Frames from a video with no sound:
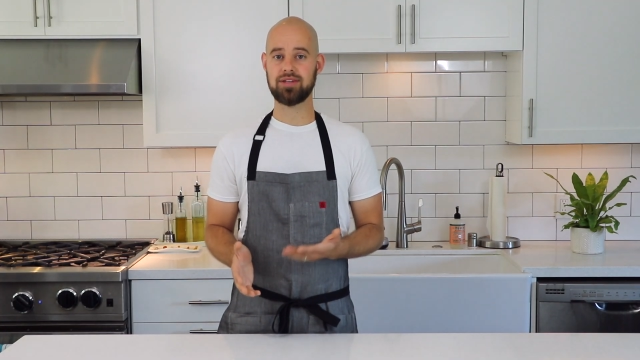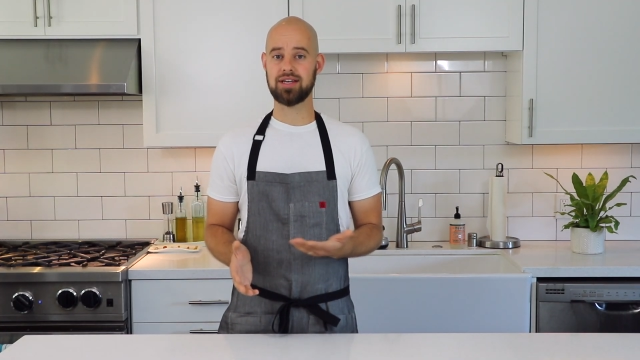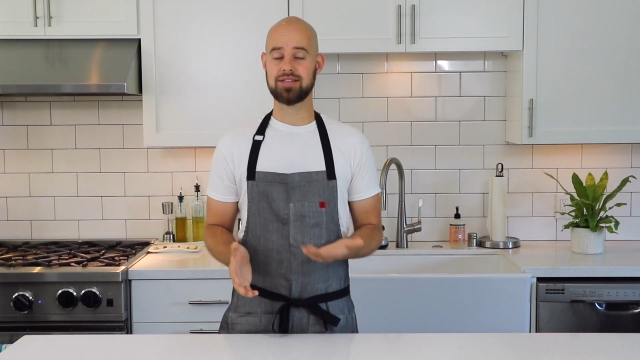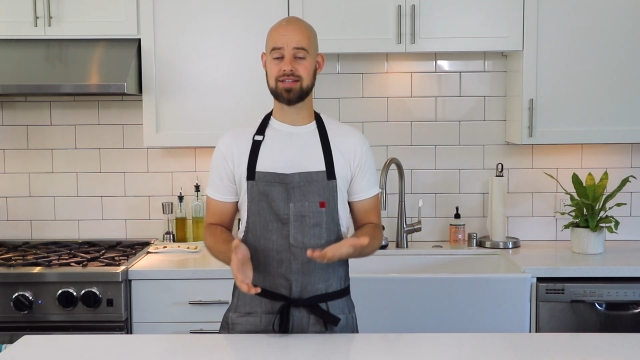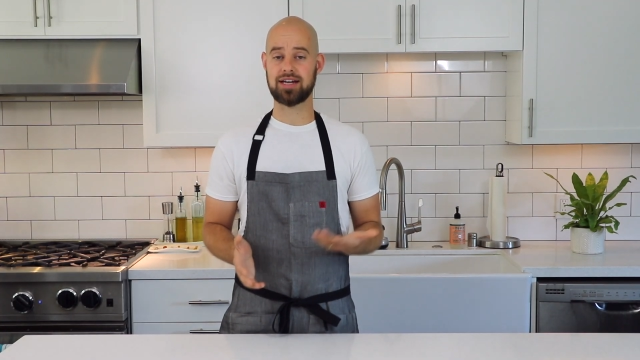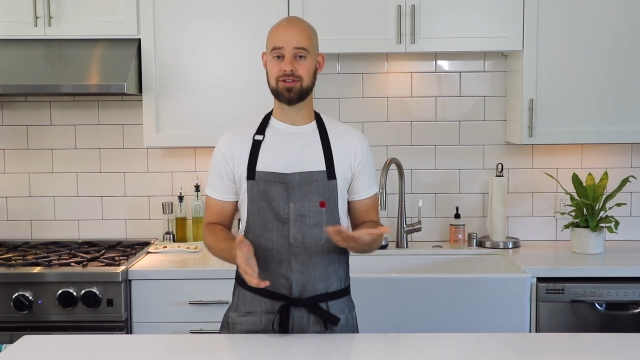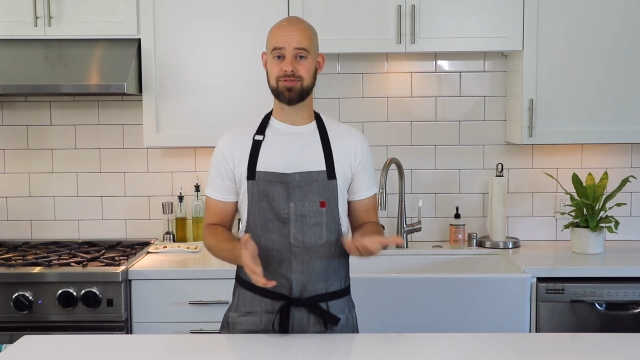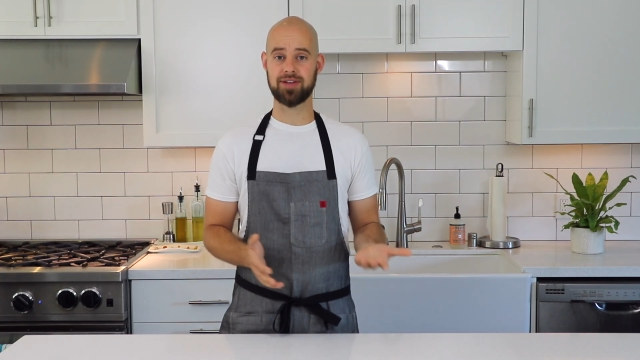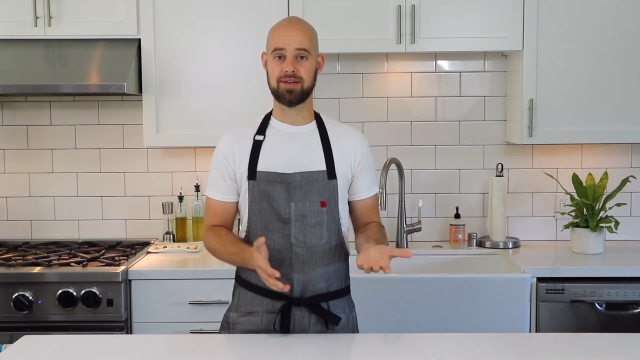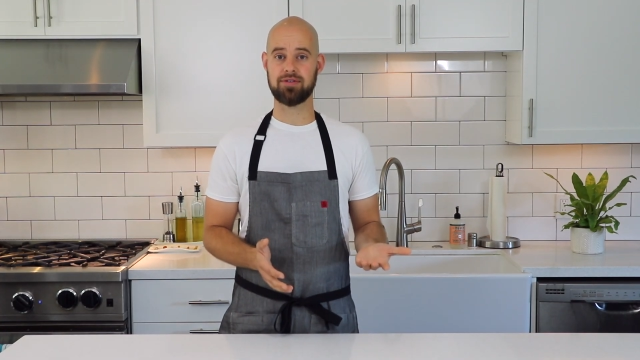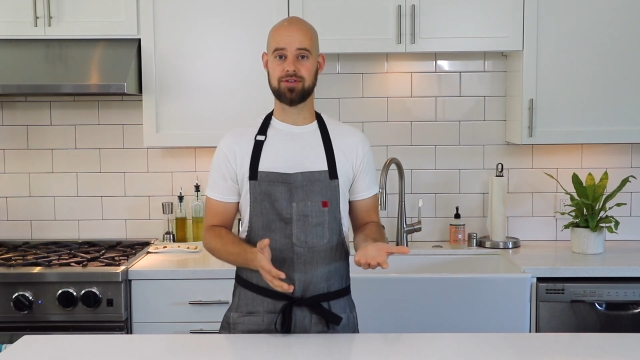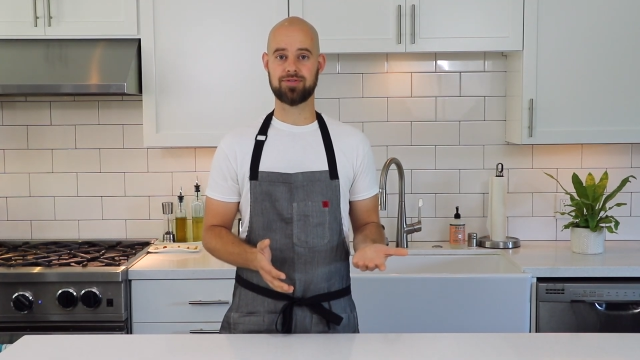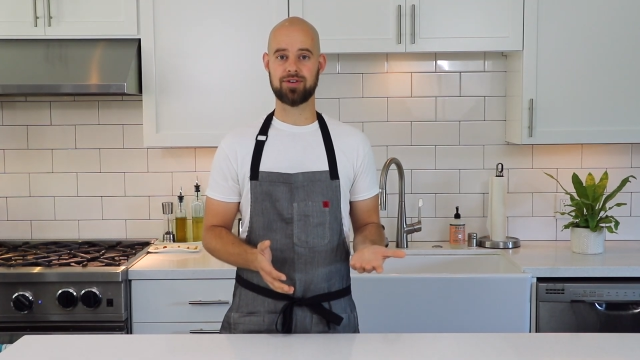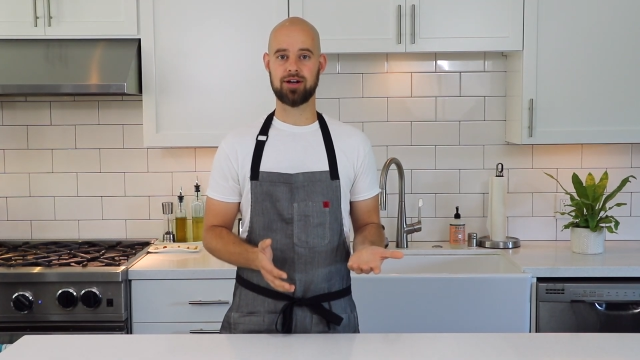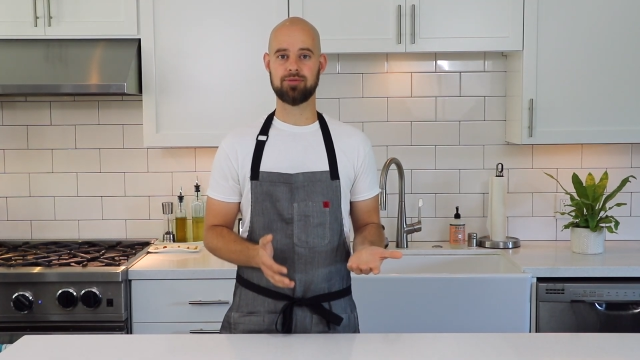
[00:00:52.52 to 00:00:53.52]
is add a flavor
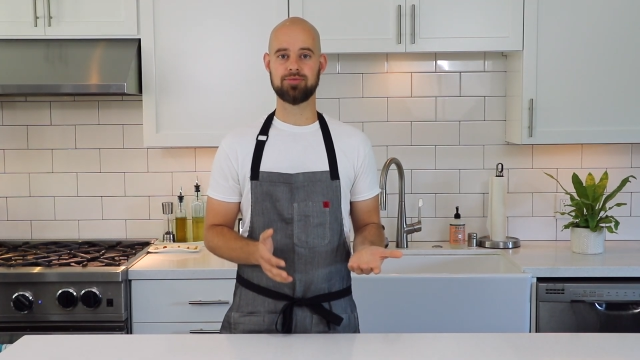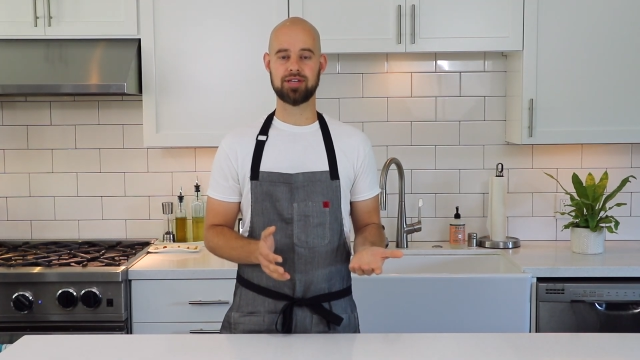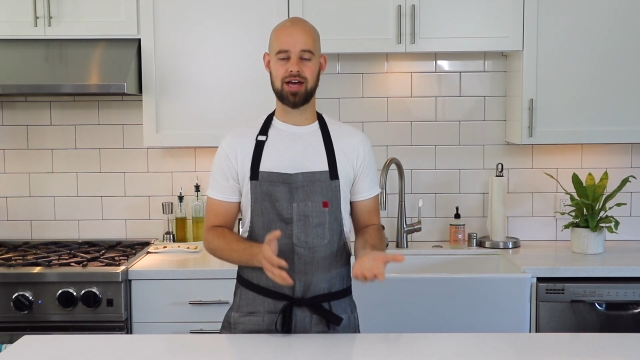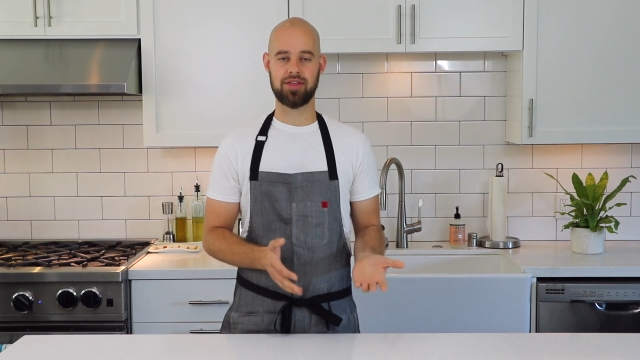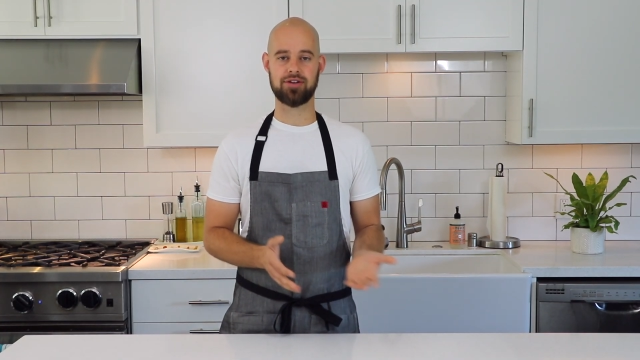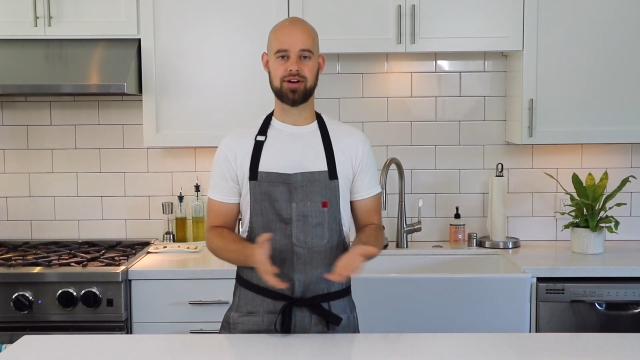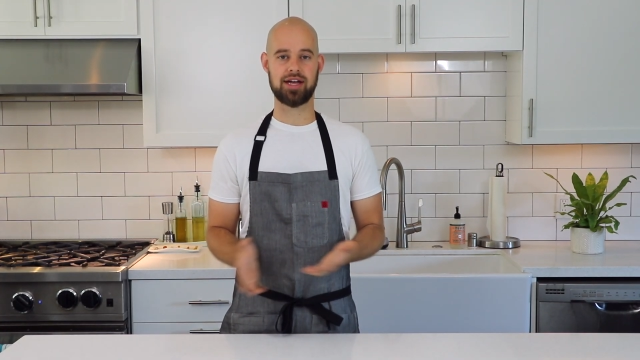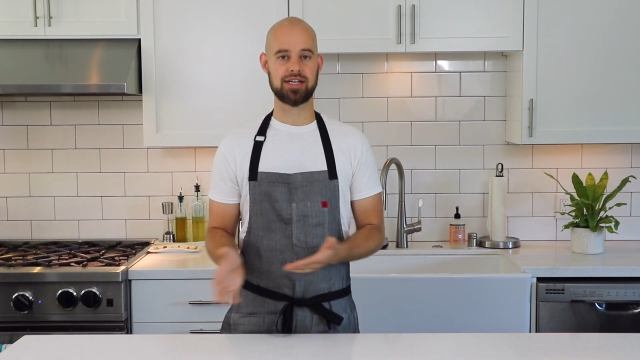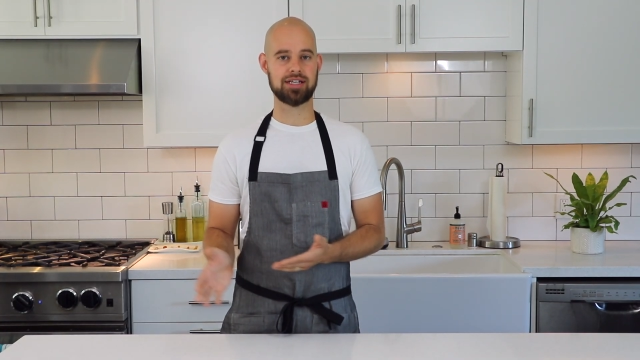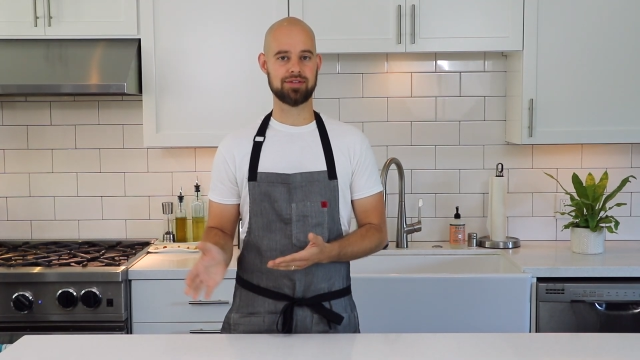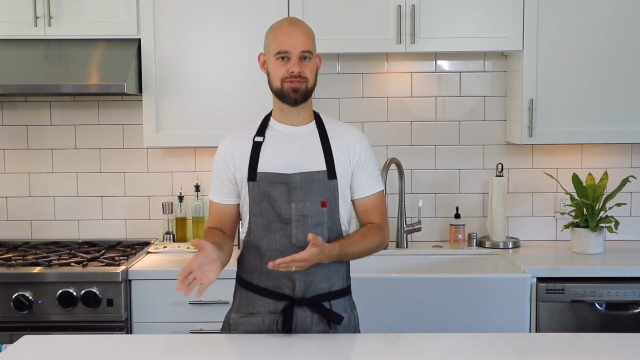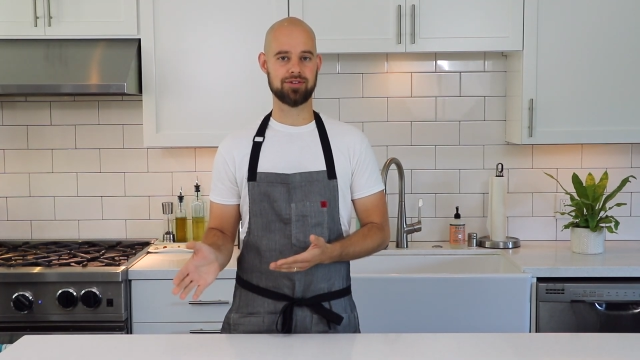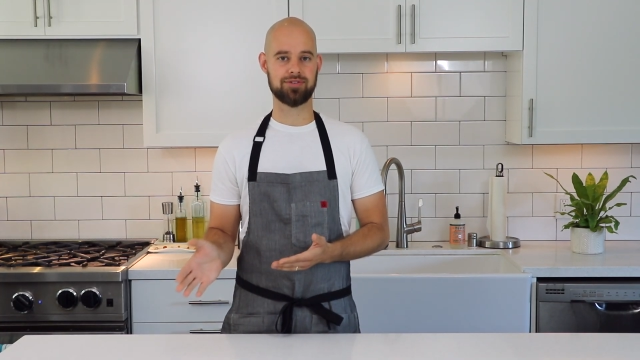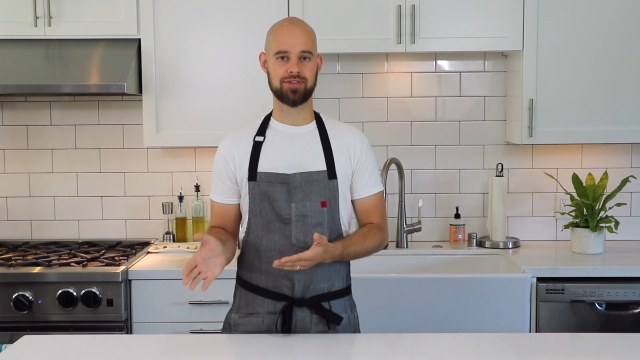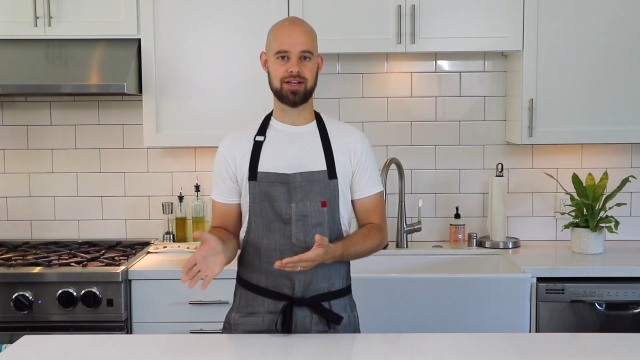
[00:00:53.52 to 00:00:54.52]
from the other end of
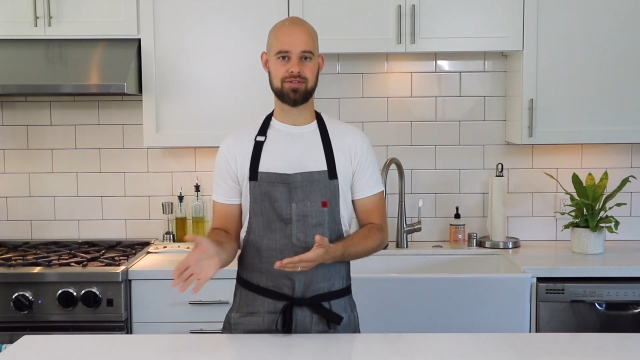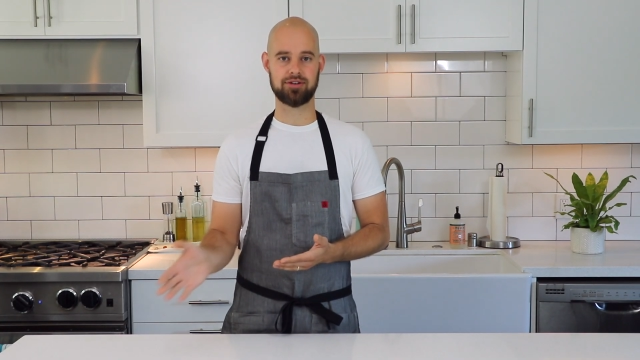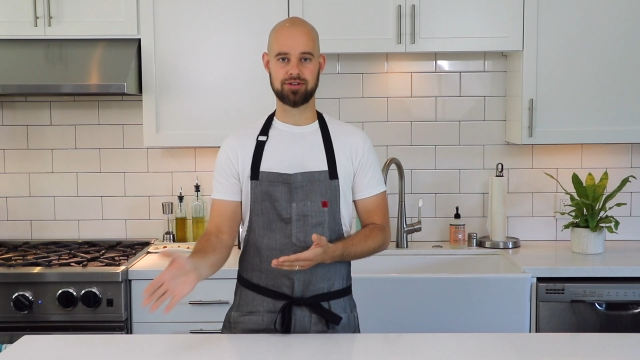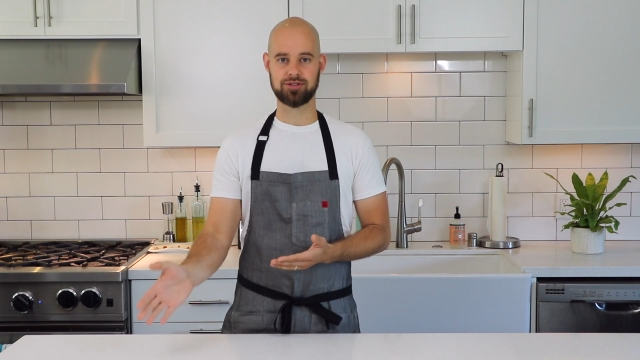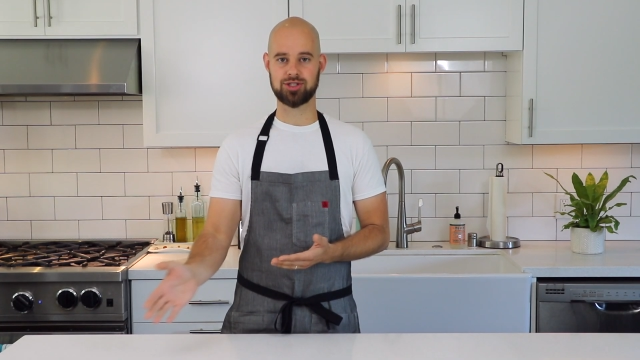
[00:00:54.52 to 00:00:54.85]
the flavor